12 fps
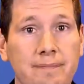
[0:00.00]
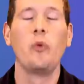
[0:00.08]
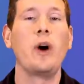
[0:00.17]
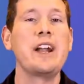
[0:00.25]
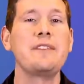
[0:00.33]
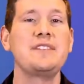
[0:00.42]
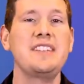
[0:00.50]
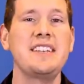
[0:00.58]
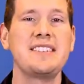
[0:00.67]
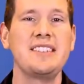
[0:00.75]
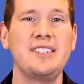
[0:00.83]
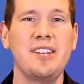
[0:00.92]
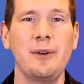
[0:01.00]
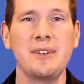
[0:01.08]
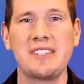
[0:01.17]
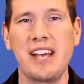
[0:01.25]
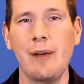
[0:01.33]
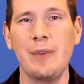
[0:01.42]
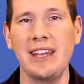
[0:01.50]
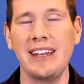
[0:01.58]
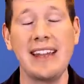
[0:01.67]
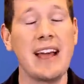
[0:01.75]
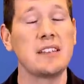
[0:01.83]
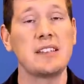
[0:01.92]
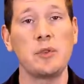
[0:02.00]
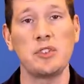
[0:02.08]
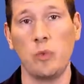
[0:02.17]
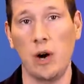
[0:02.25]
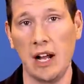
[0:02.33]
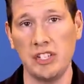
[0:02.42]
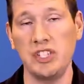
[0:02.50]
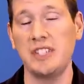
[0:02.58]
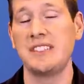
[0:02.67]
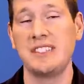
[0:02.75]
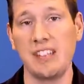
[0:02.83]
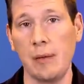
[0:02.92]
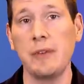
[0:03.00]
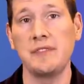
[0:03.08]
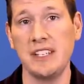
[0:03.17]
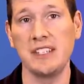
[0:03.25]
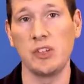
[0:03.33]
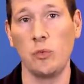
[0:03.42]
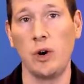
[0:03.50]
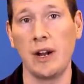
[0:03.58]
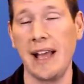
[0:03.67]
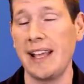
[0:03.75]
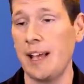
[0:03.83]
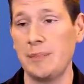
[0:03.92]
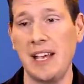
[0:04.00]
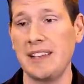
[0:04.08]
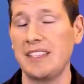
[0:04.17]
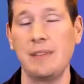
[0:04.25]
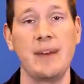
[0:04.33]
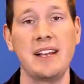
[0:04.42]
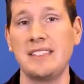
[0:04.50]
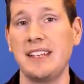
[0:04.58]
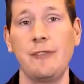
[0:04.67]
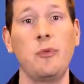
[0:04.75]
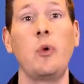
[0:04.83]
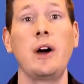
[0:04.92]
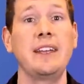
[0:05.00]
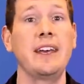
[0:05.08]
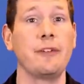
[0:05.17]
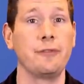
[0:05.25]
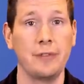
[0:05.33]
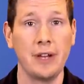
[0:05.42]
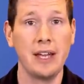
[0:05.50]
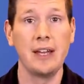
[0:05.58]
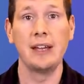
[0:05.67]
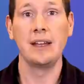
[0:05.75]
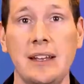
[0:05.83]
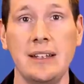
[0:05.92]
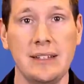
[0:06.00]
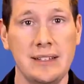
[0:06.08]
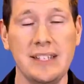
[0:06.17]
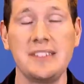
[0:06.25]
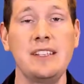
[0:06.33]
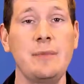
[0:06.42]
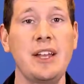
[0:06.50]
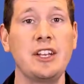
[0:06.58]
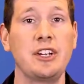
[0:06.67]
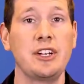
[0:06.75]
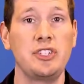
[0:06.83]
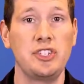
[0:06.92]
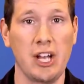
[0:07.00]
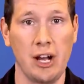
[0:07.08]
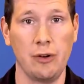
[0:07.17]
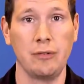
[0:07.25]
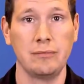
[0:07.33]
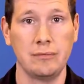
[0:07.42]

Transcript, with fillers: What if season two is coming? And as I was watching some of season one, I kept asking myself, what if Disney made a good show?